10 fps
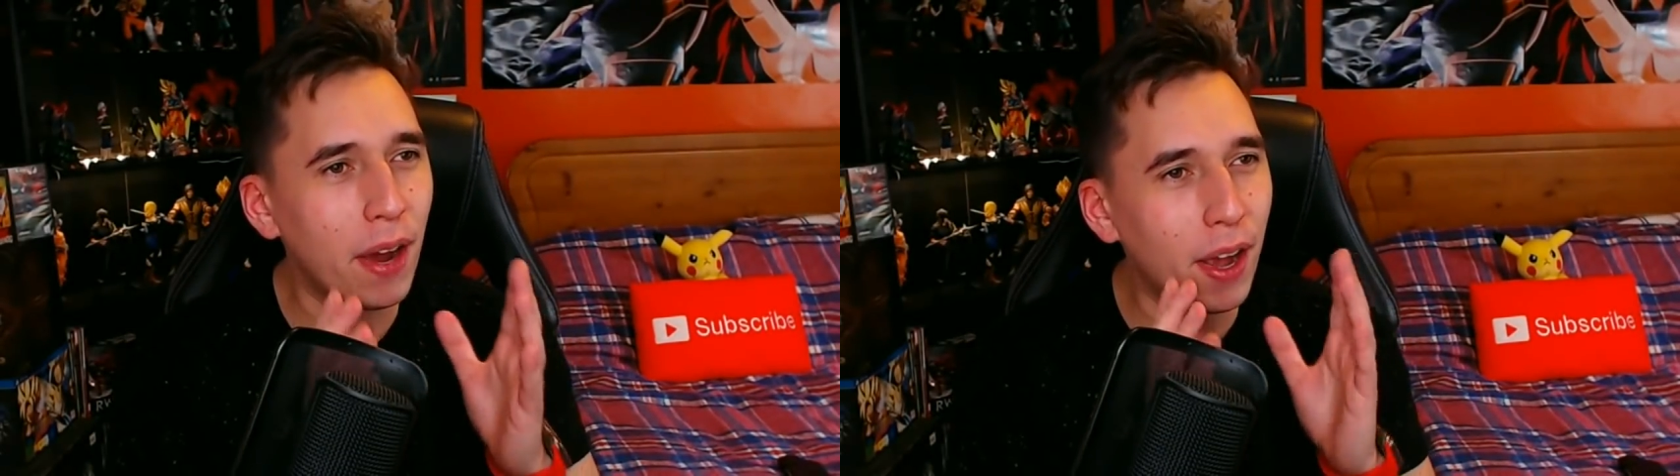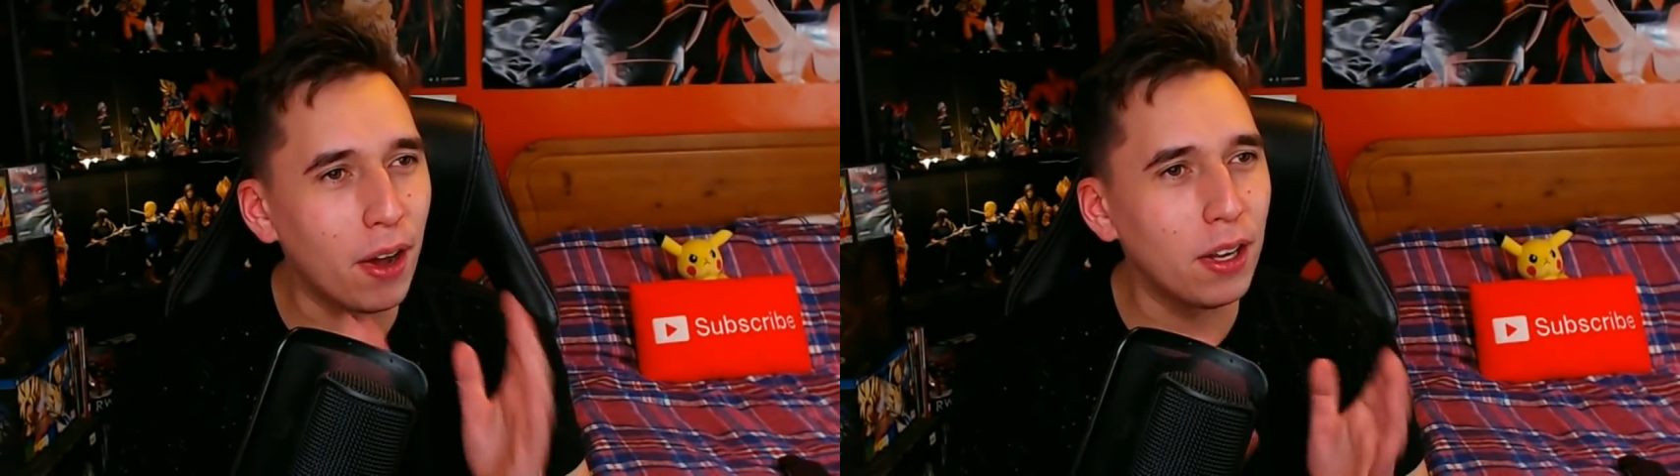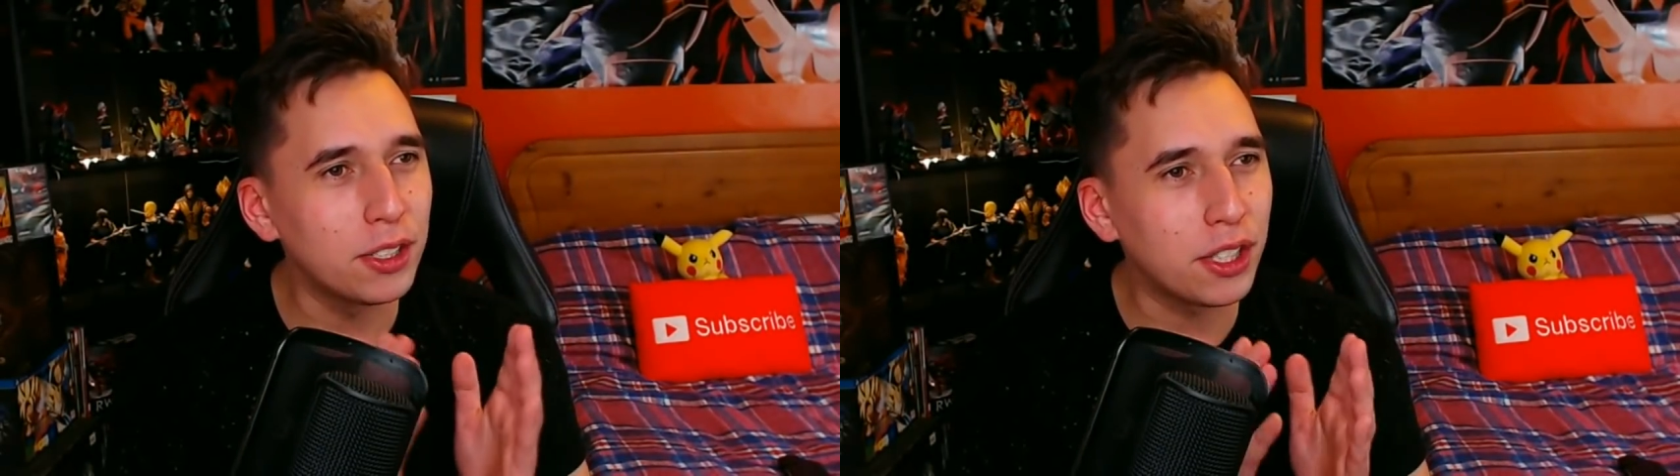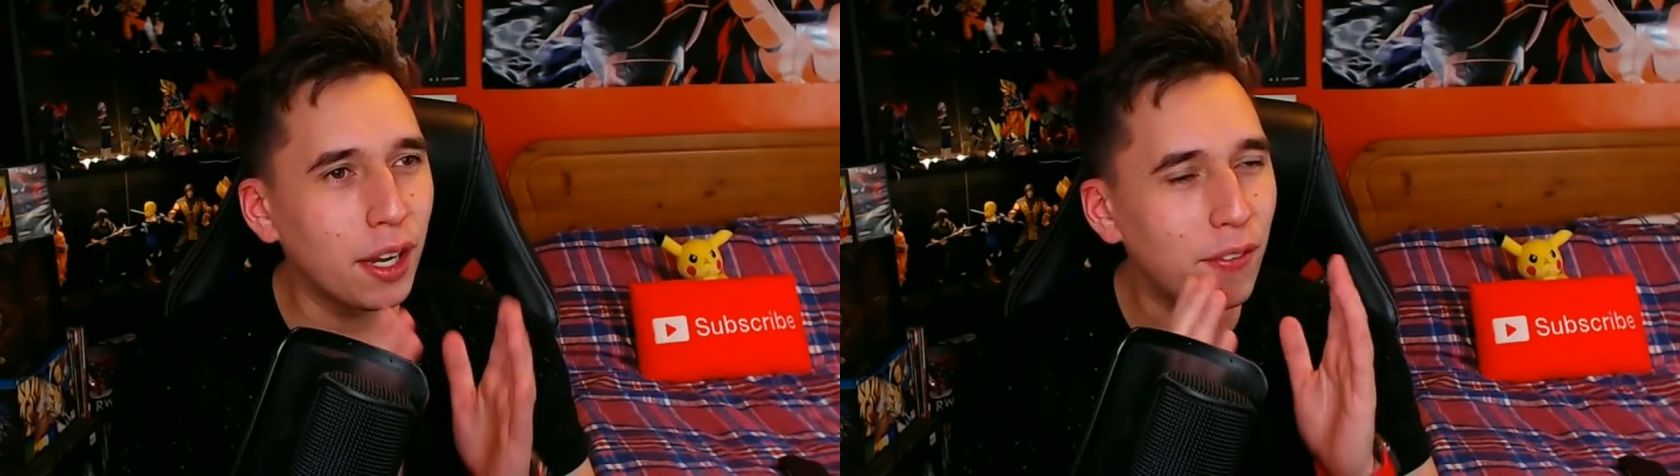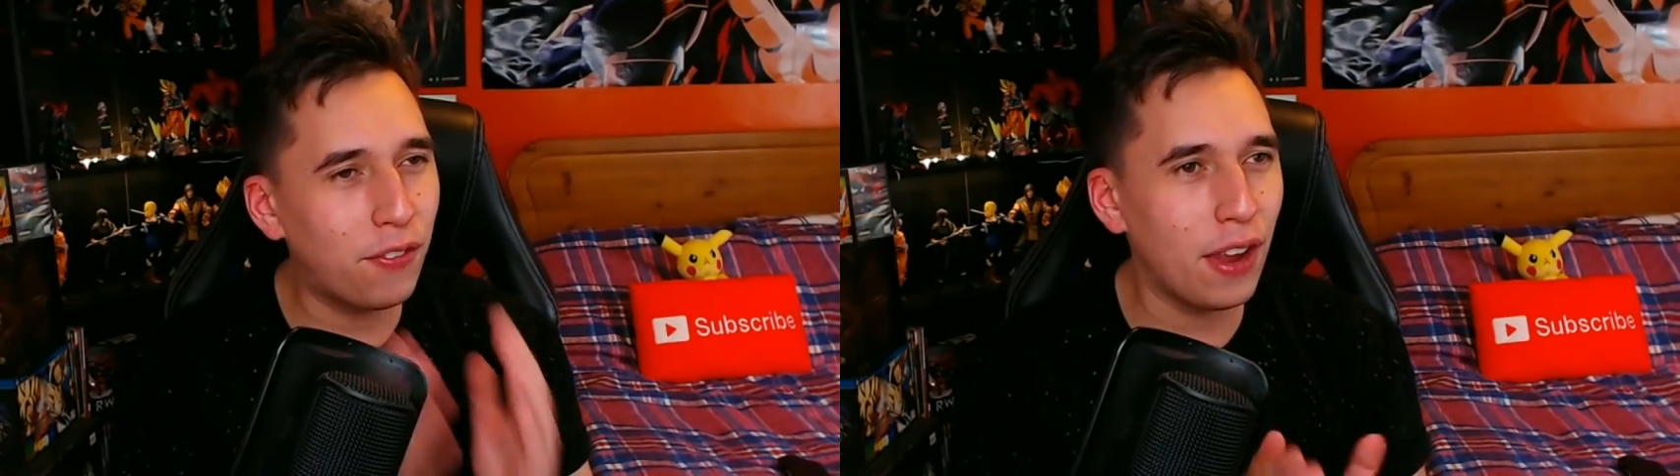my
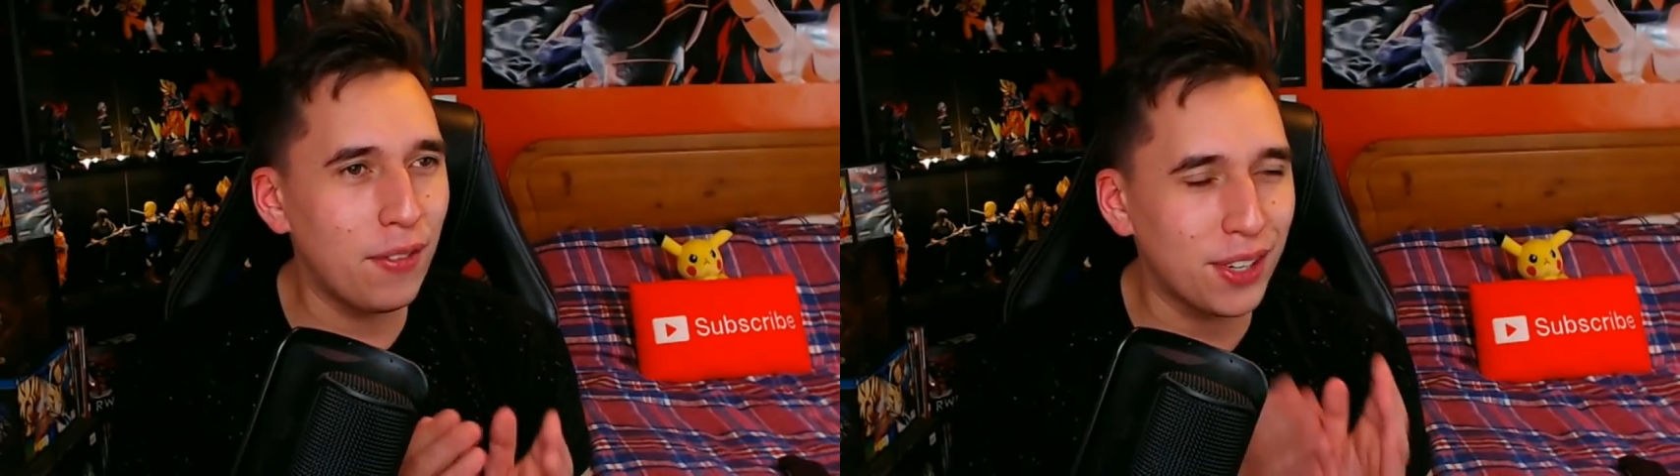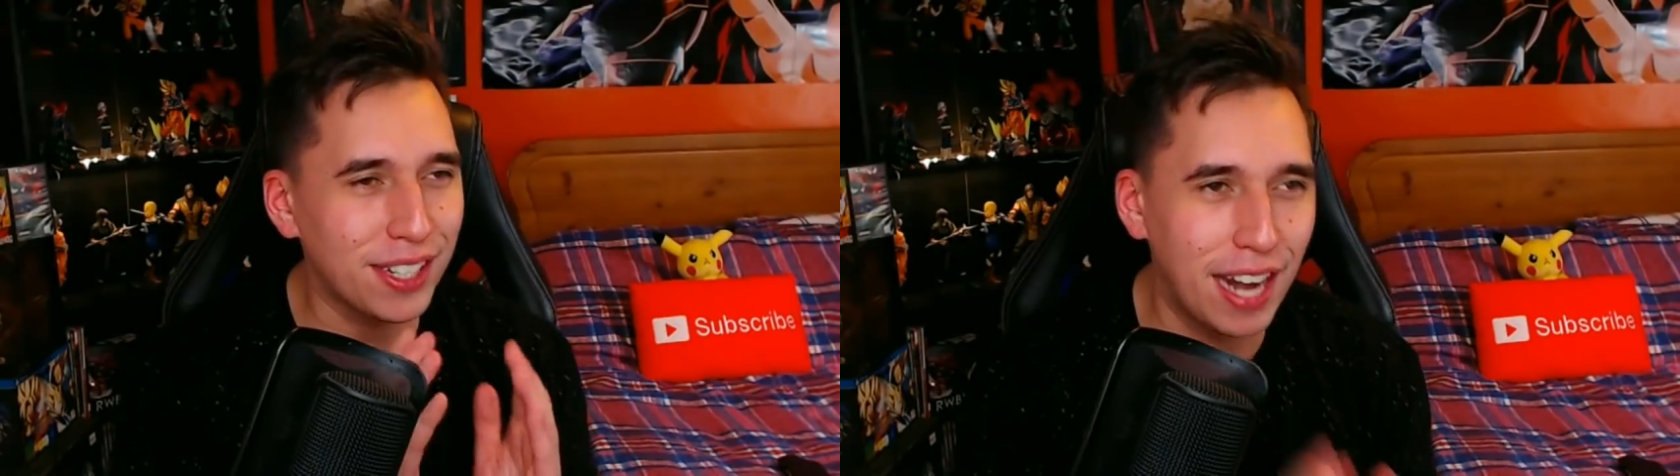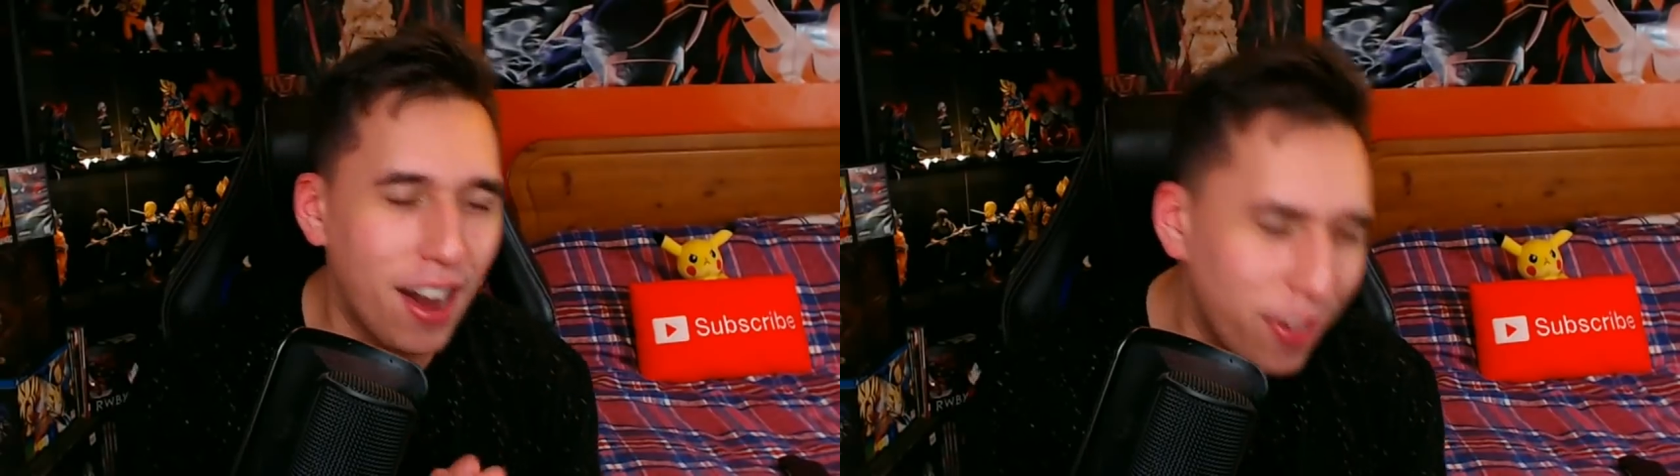all-time favorite